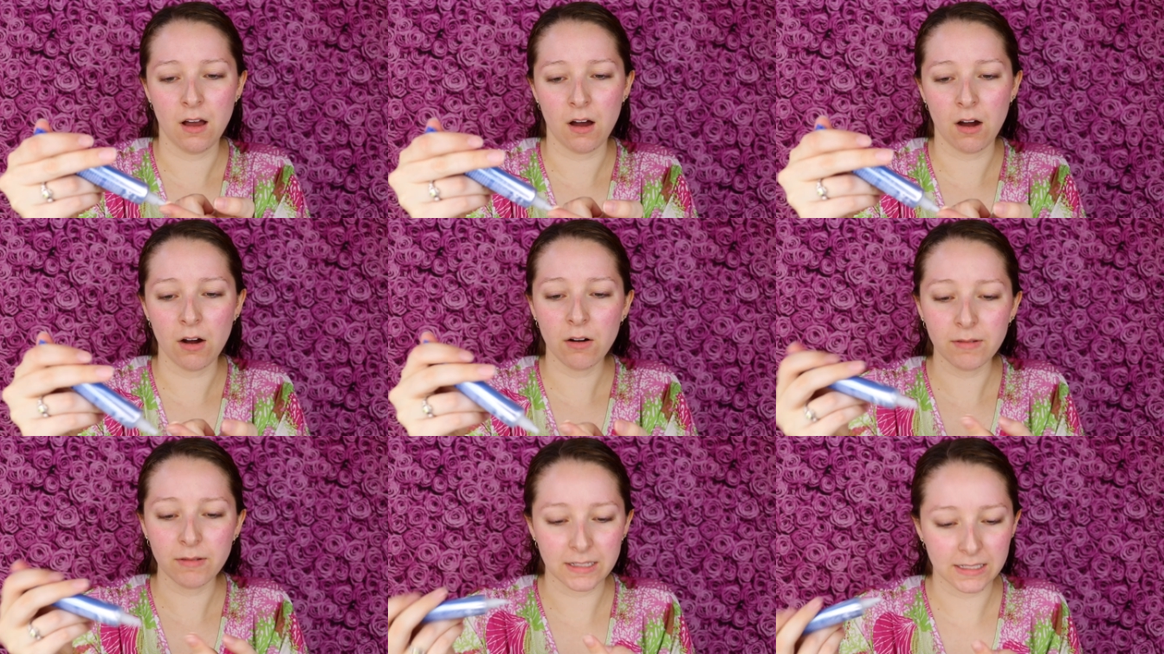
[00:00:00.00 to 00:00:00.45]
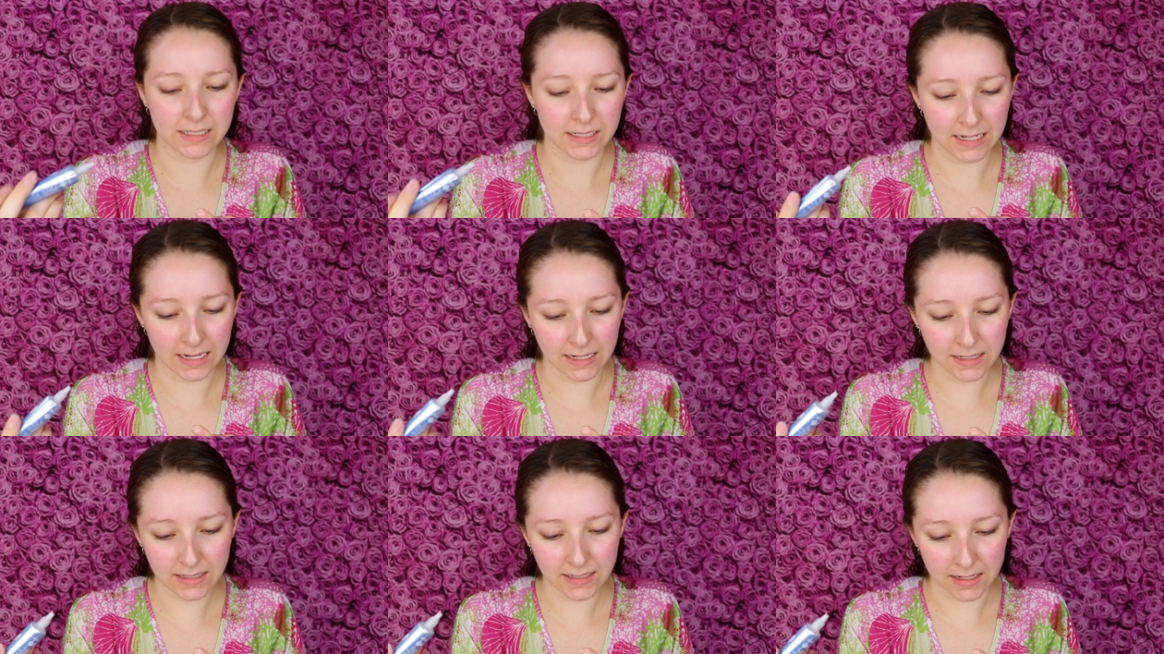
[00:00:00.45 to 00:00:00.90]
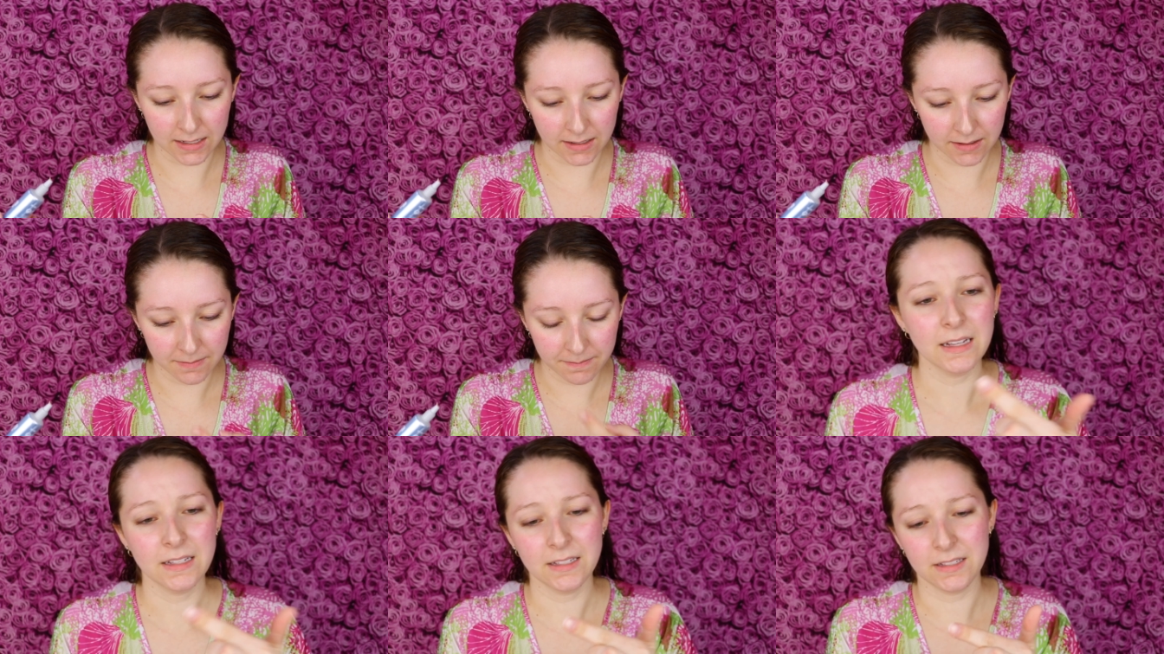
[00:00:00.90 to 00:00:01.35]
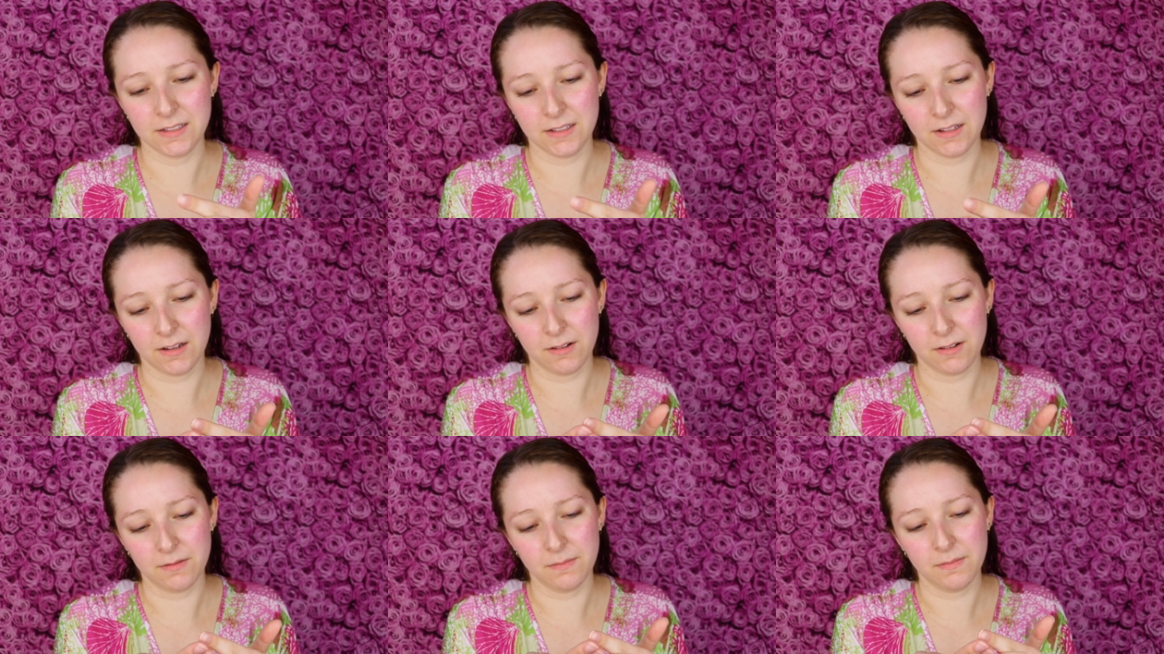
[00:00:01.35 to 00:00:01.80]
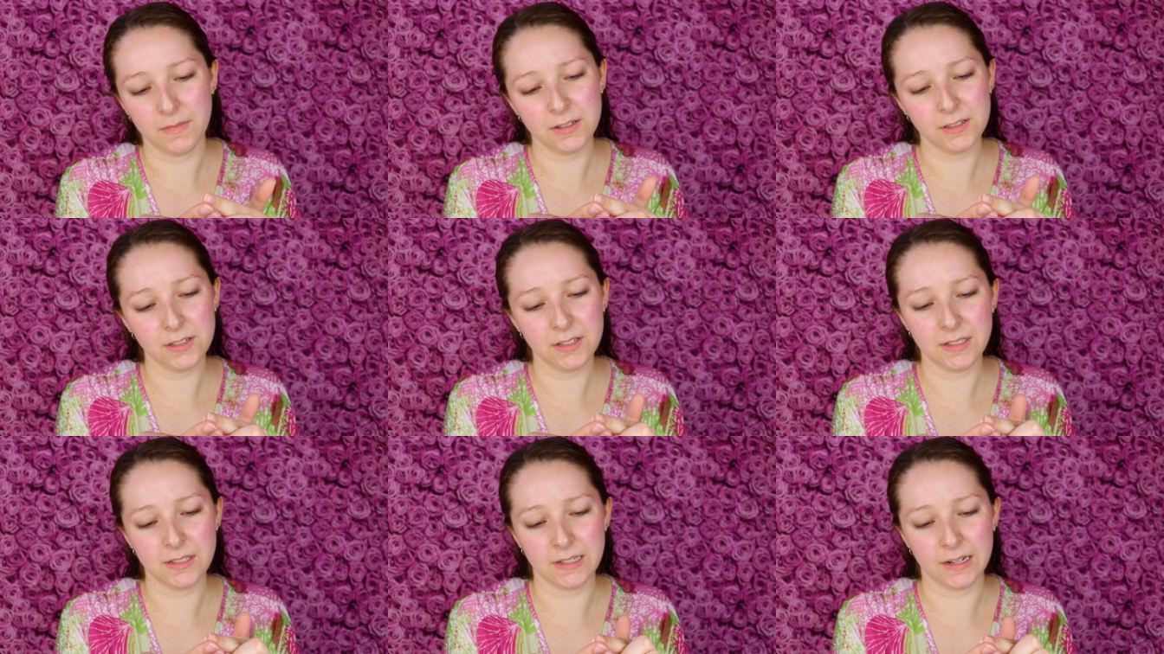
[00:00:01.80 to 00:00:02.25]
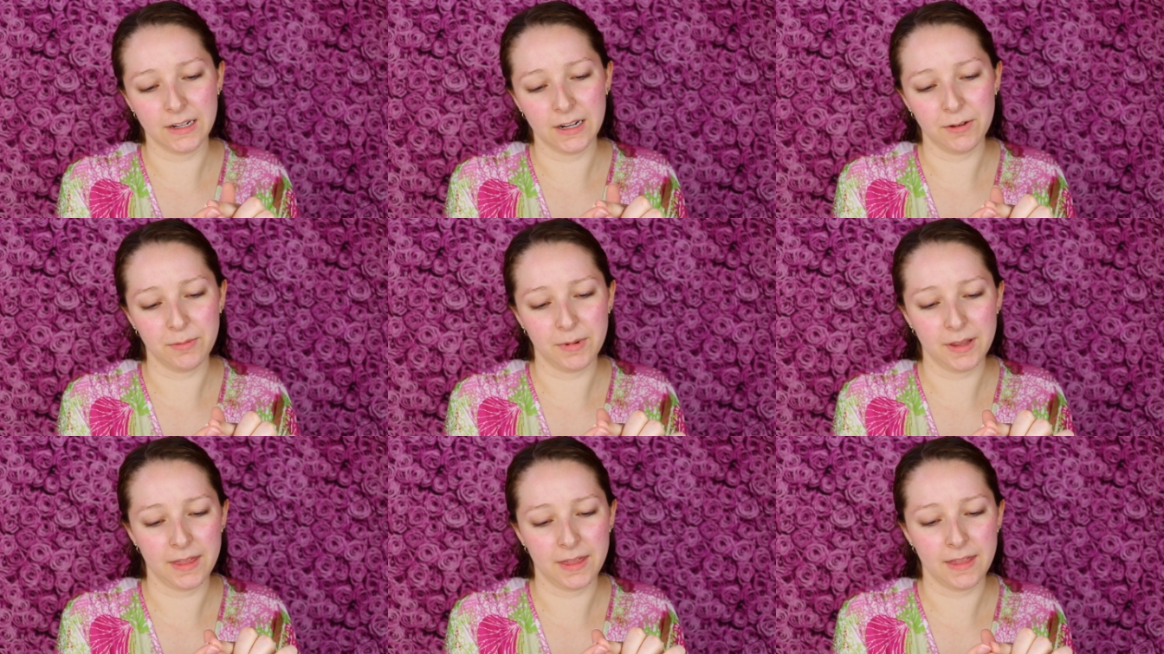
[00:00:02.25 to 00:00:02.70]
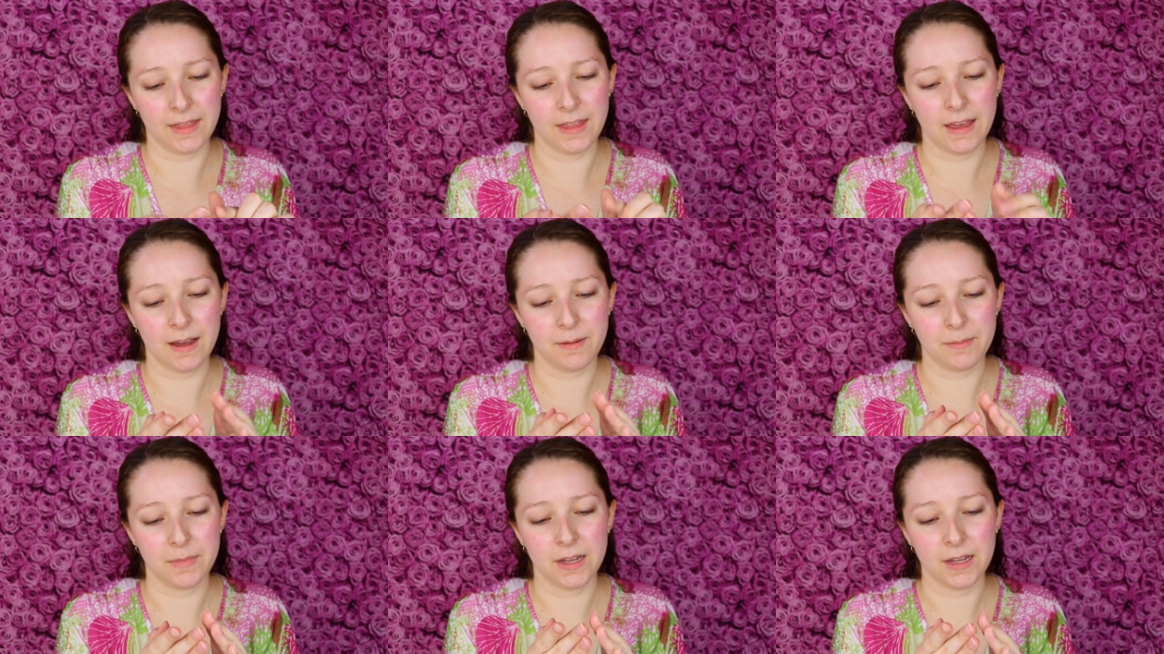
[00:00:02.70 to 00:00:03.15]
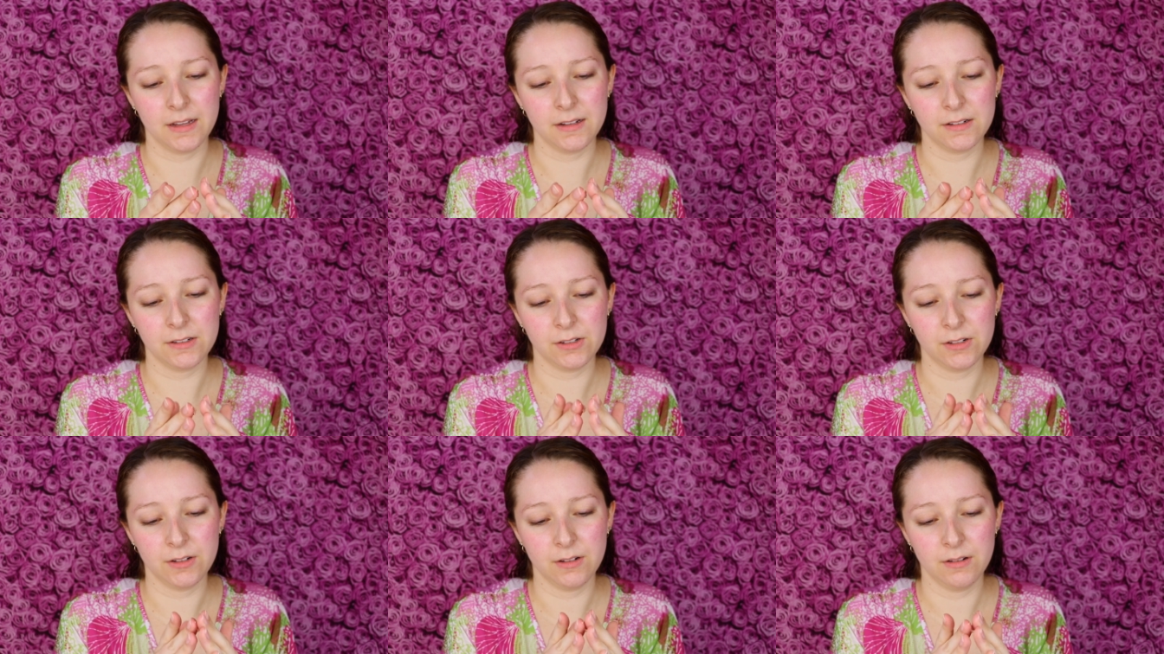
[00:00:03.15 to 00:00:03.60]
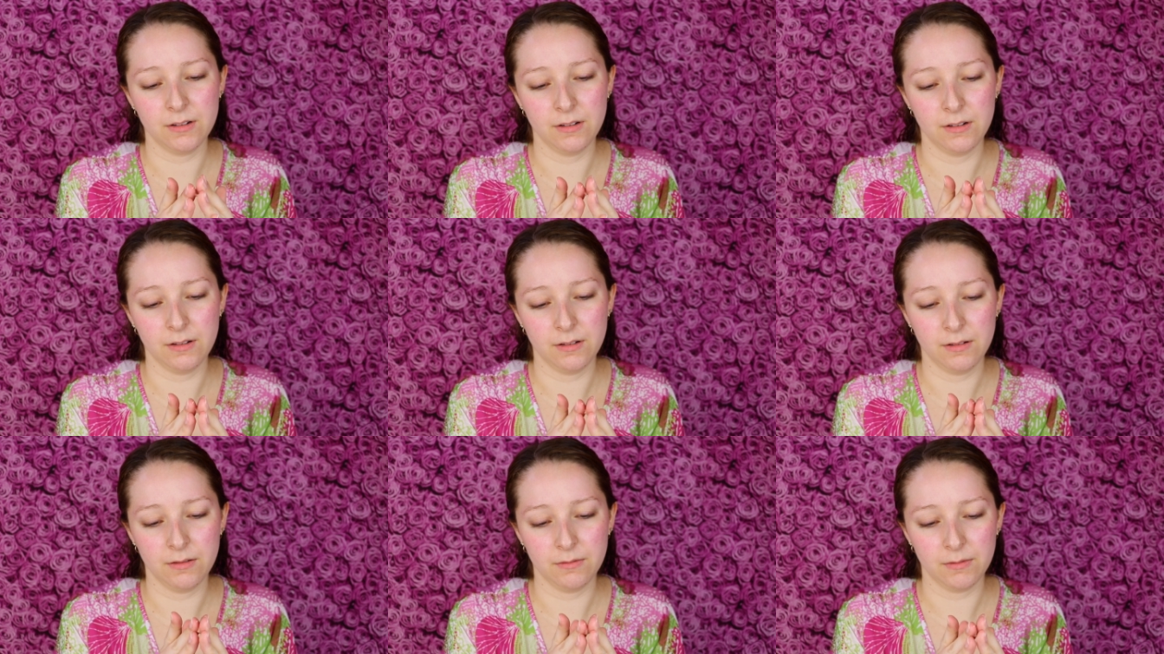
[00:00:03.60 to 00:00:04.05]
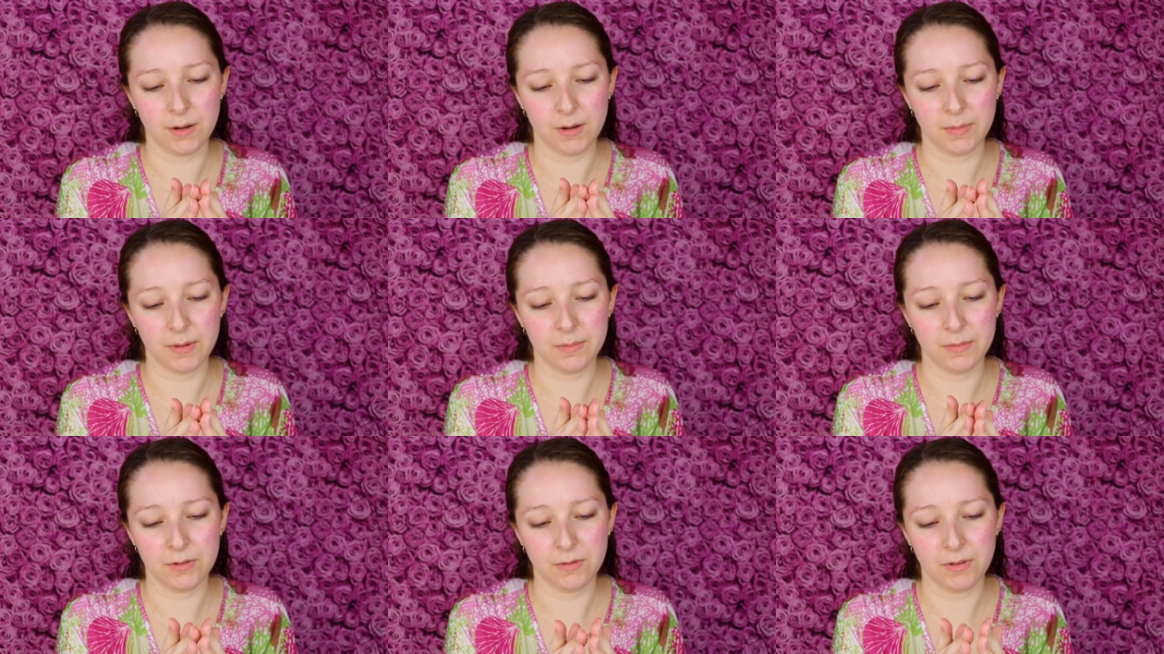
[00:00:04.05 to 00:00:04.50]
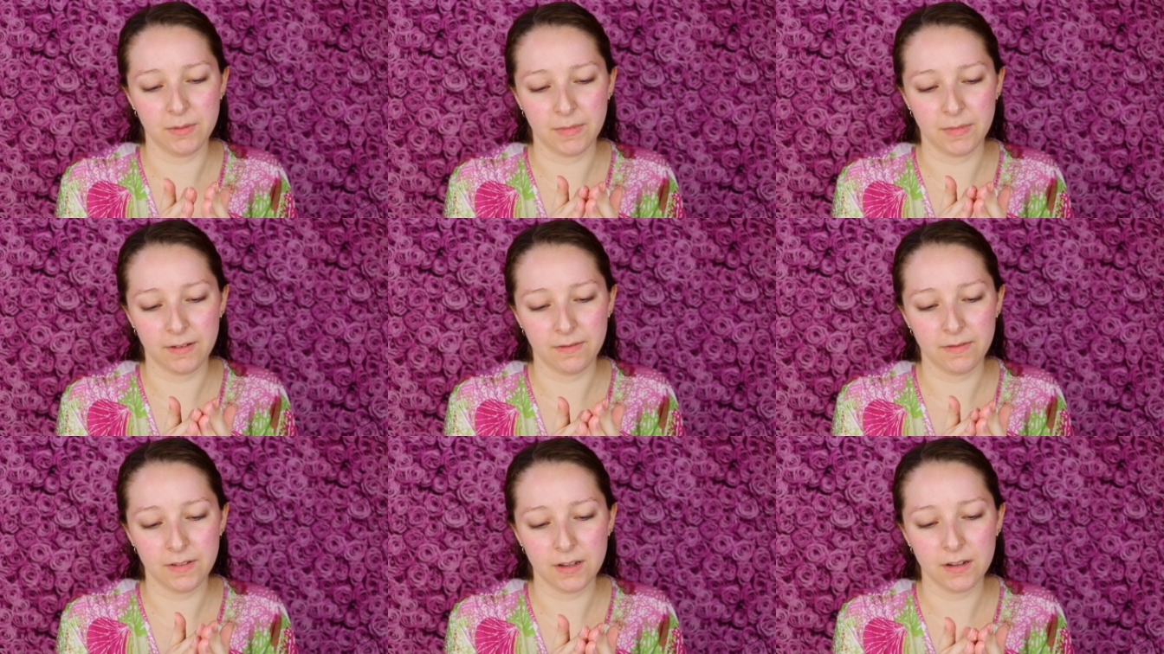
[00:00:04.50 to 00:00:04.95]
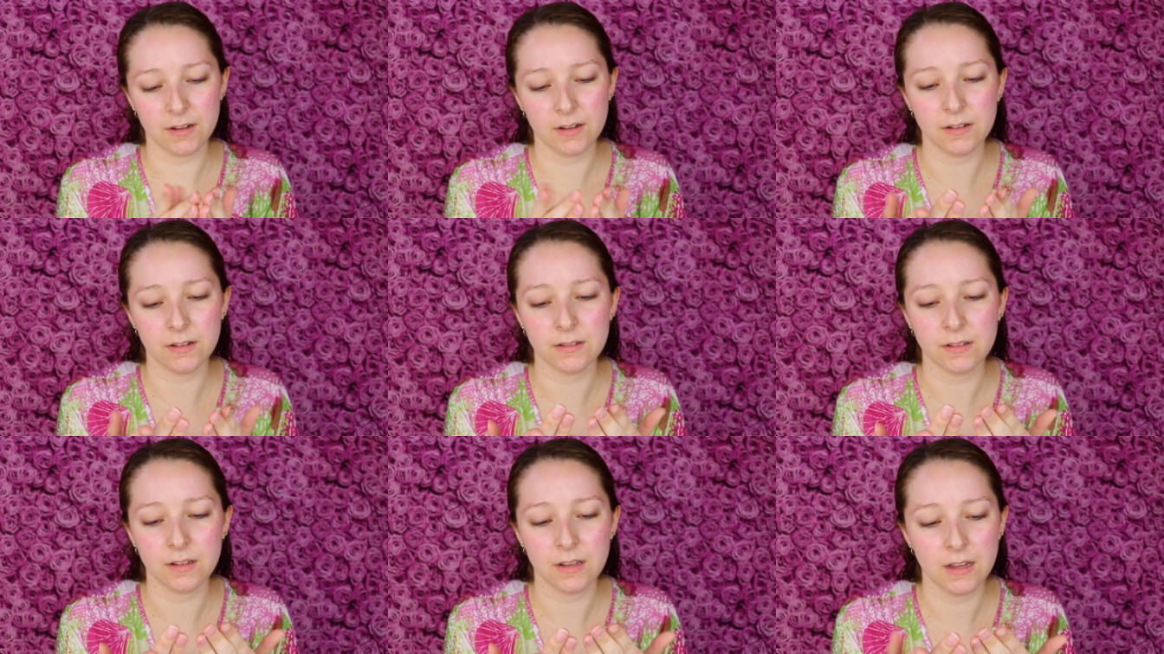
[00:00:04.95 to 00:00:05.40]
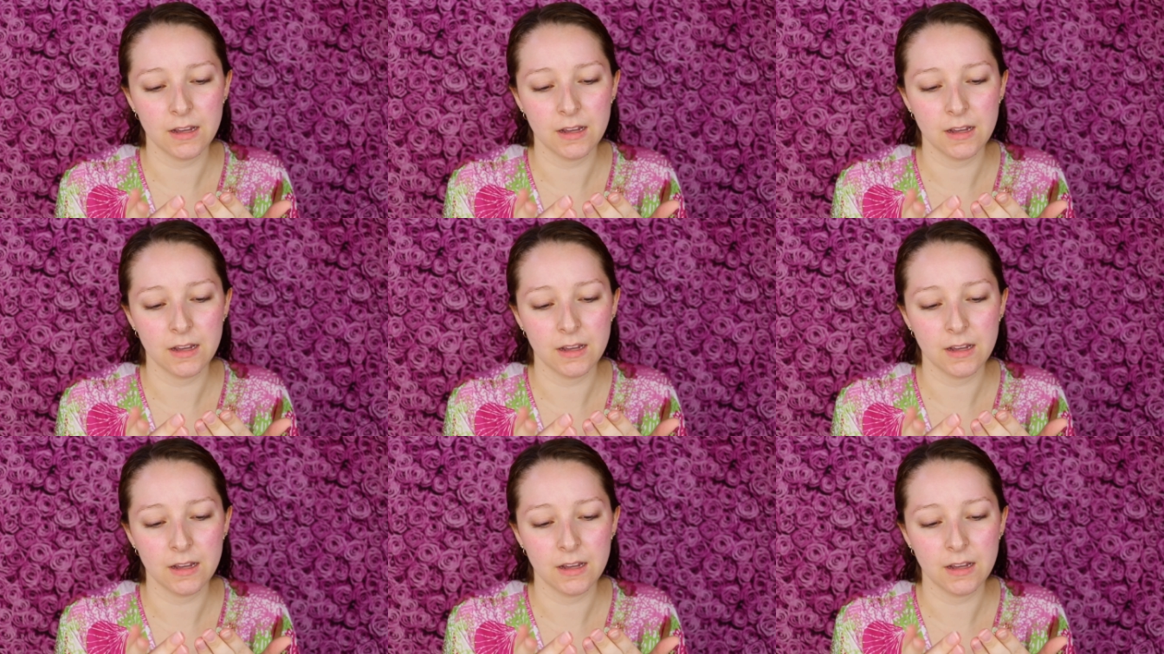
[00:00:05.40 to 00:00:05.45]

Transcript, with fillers: Oh, it's tinted. So I'll just start out with that much. Rub it between my fingers.